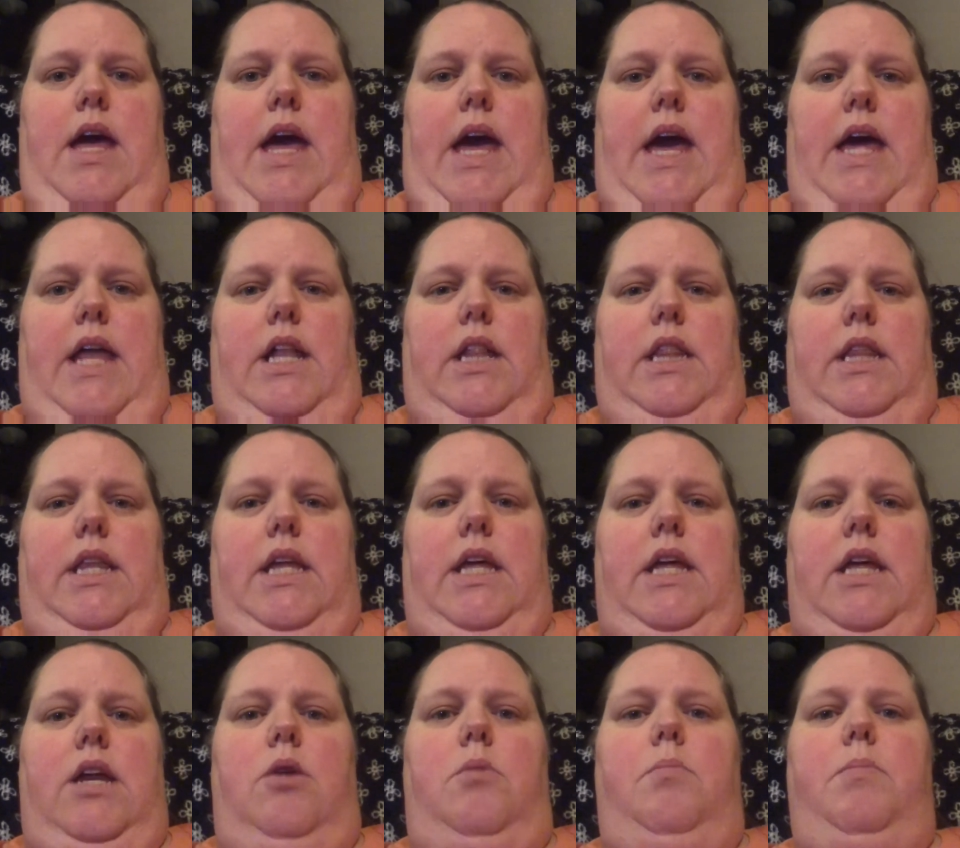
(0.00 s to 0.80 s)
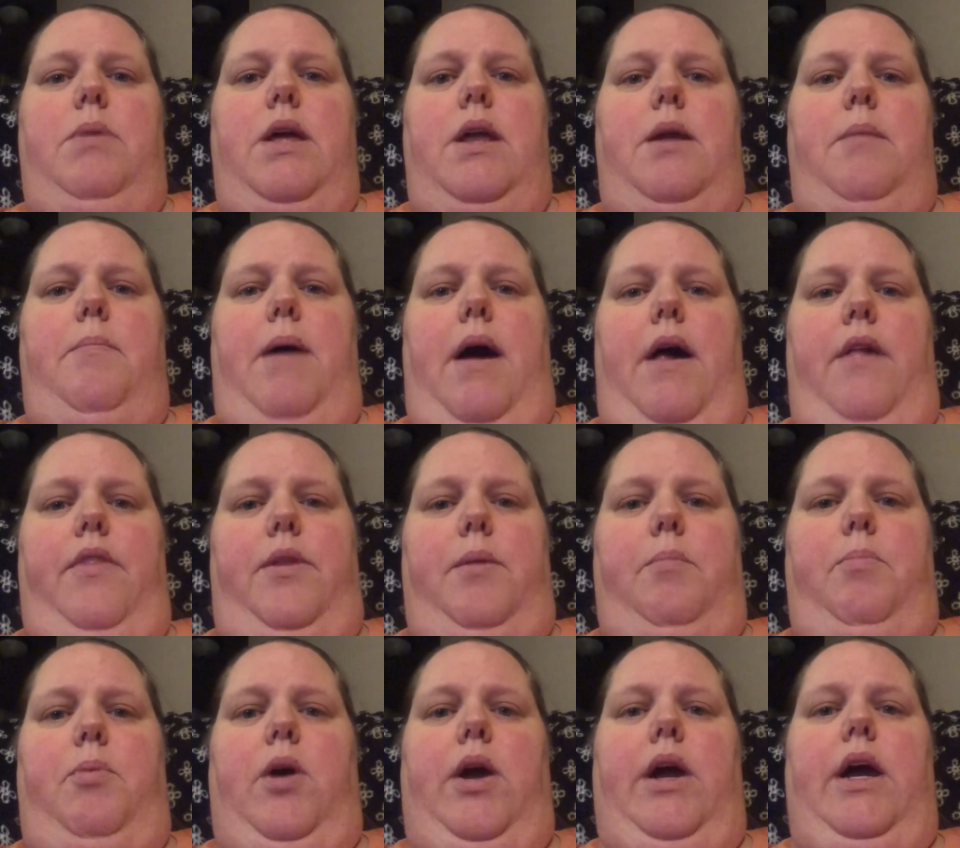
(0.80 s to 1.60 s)
and a little bit about
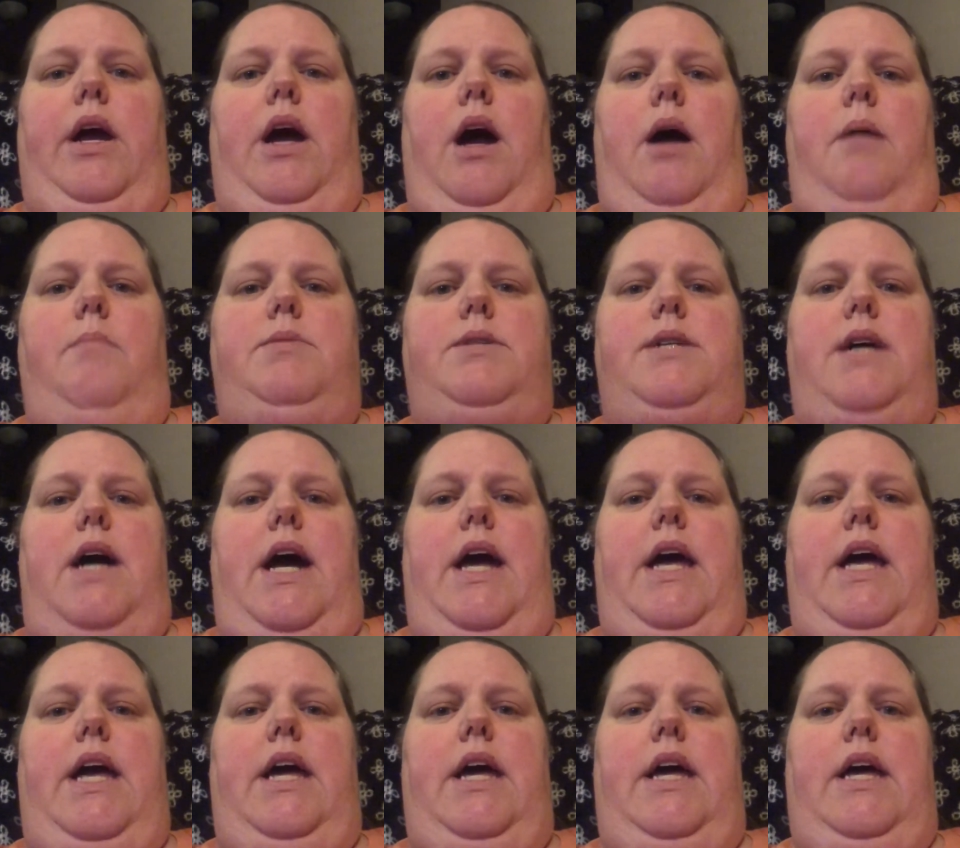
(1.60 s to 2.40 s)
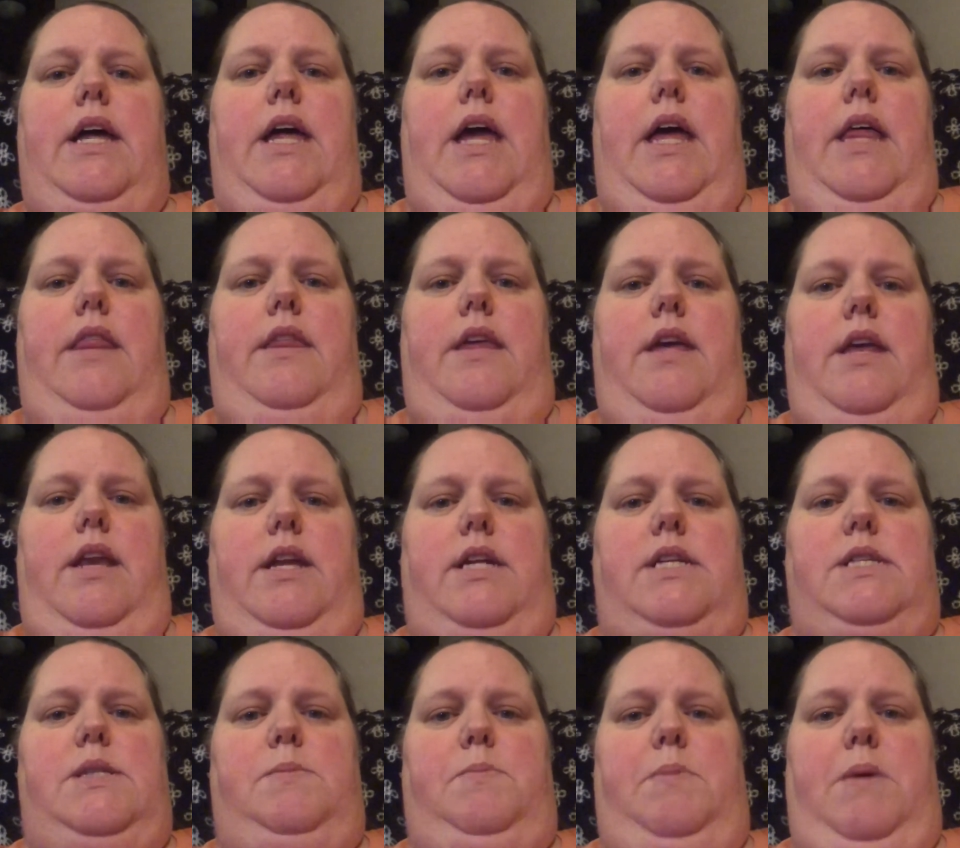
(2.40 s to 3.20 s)
the pre-op diet, and then
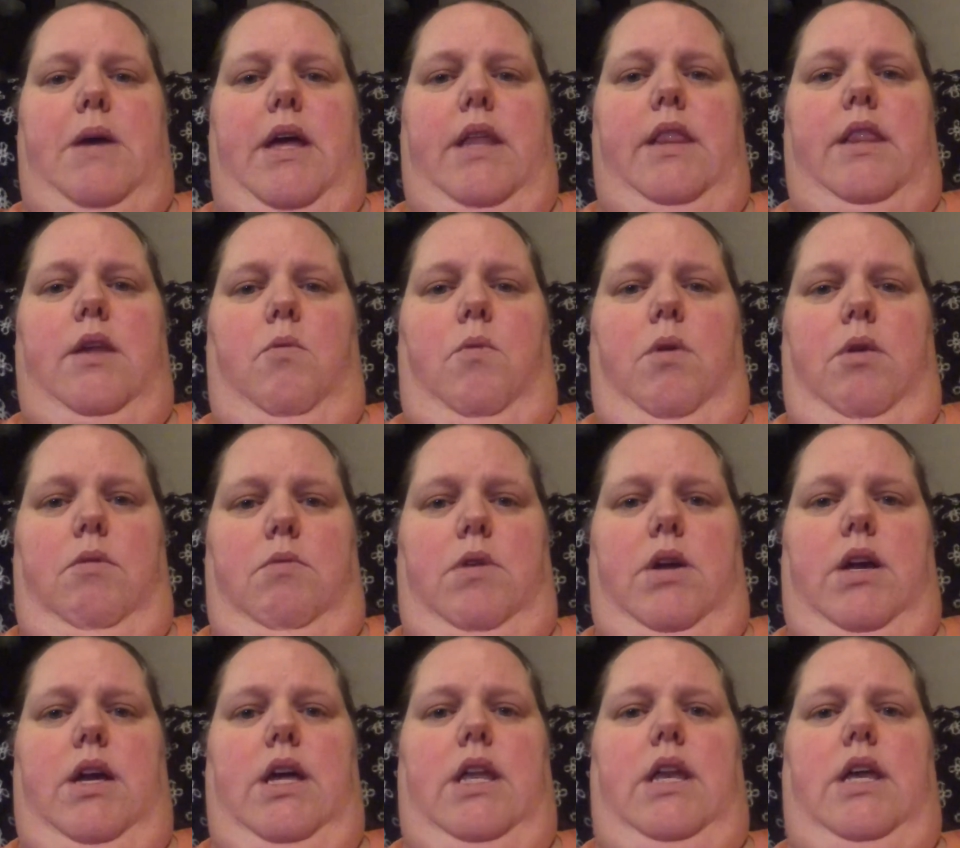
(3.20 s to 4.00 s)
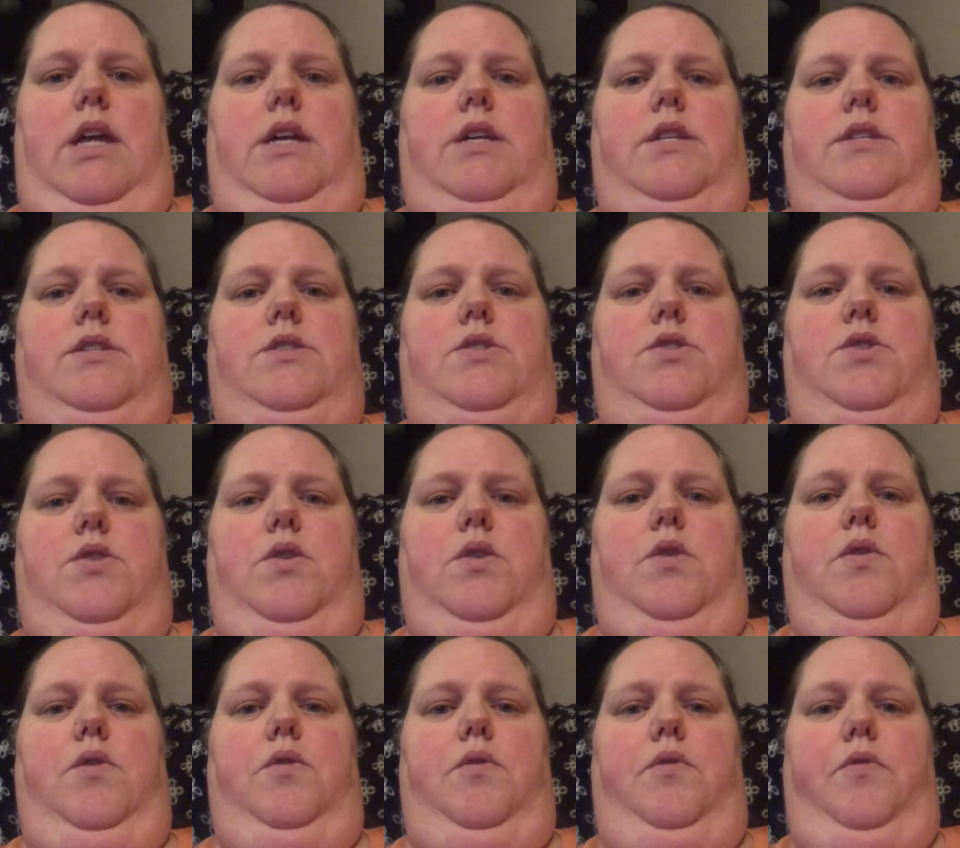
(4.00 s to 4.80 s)
explained that we would get
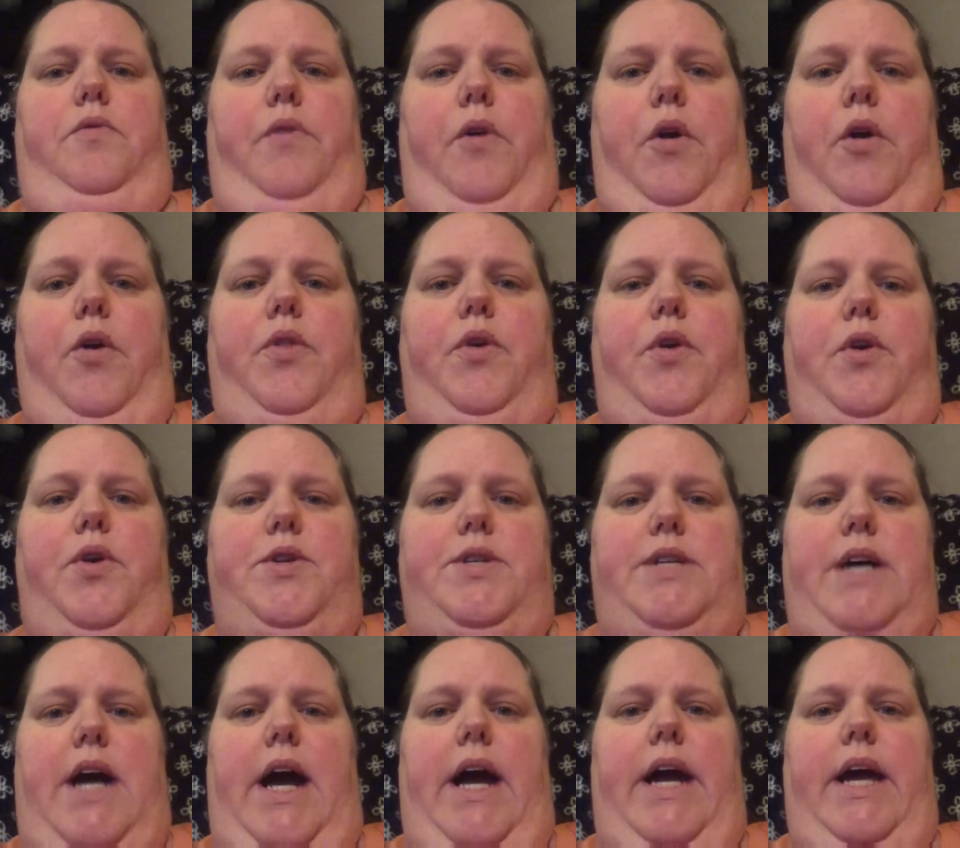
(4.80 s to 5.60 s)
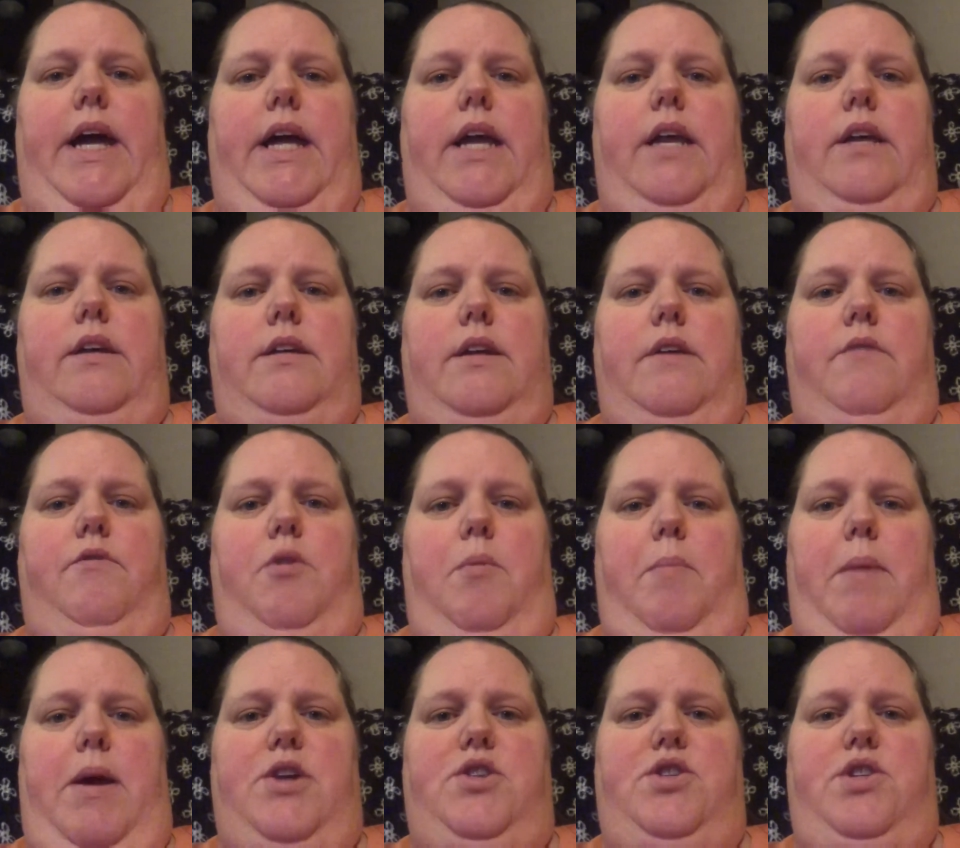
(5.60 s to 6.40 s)
into further diet
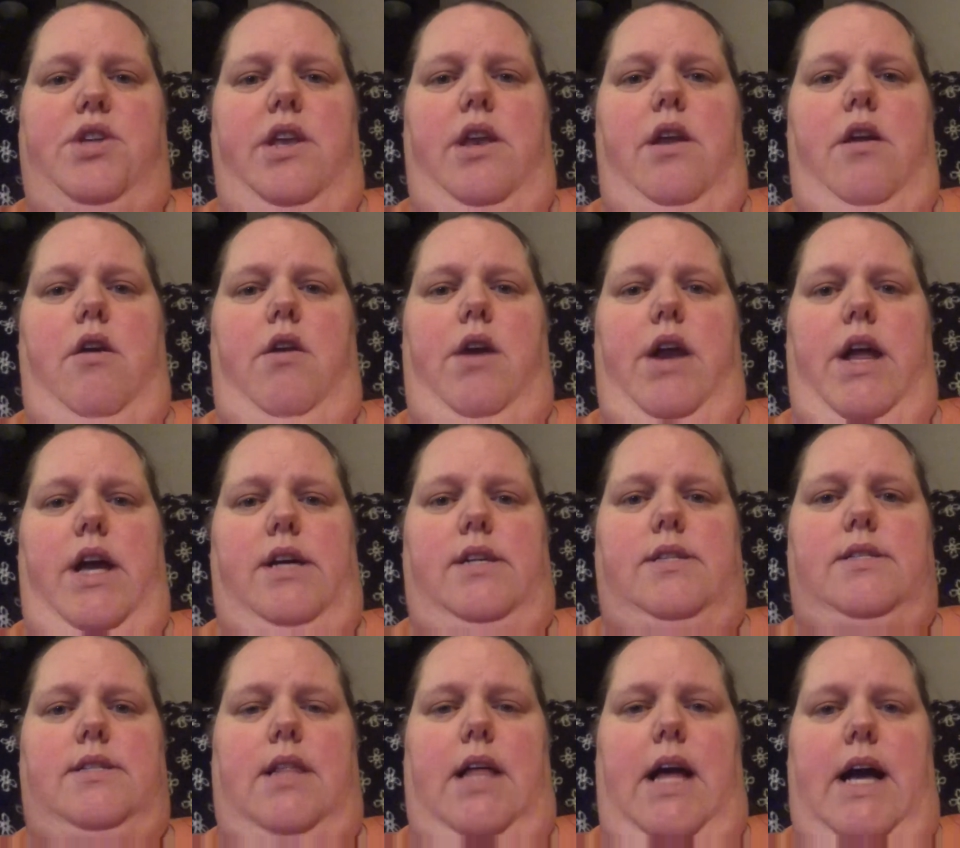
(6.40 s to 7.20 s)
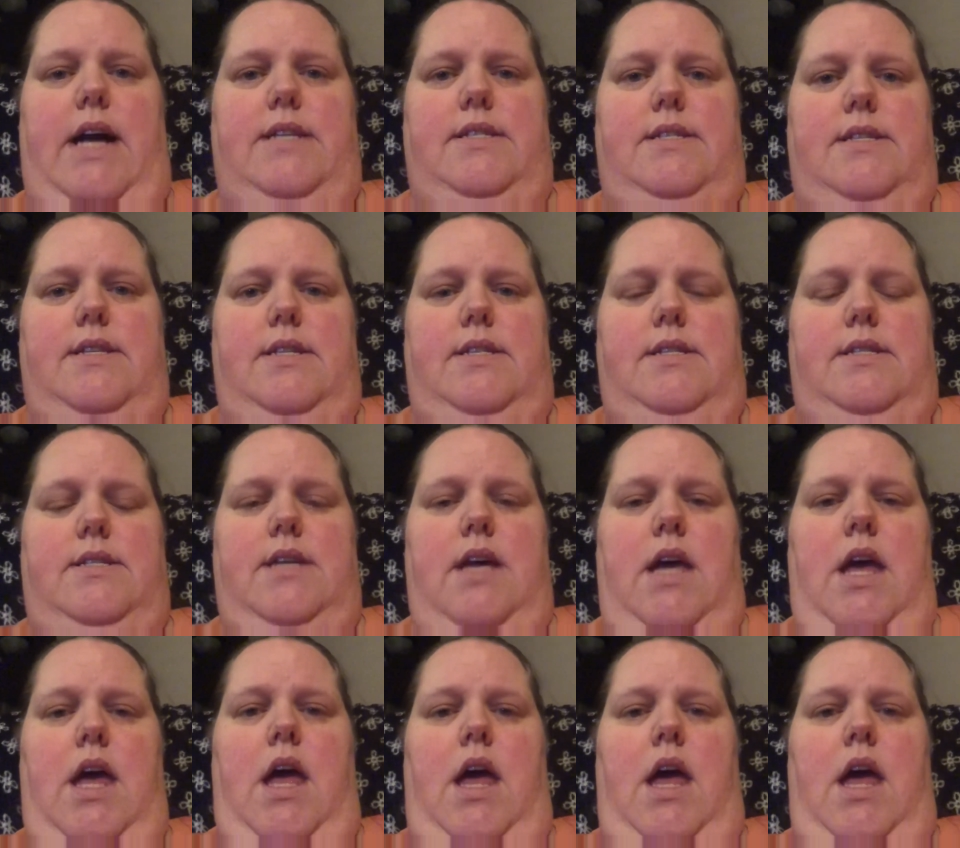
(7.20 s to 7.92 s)
information in our next classes.